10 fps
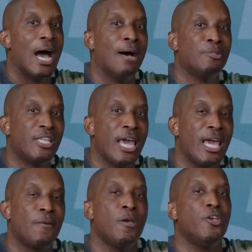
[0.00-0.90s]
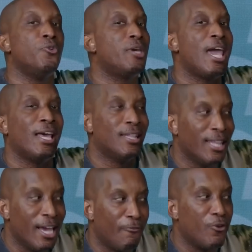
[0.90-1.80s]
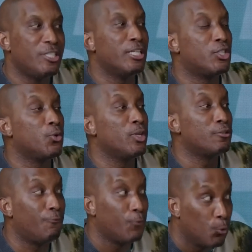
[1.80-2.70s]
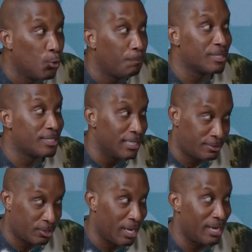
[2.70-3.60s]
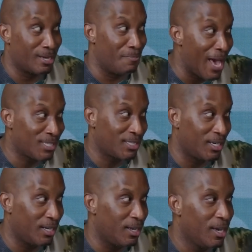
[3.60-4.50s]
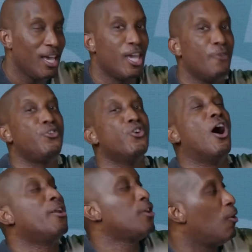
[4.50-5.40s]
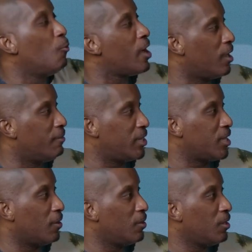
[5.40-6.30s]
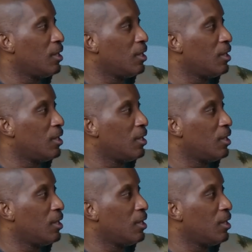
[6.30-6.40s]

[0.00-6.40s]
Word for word: I'm saying you can't leverage it to its full potential and capacity if you're unaware of it, though.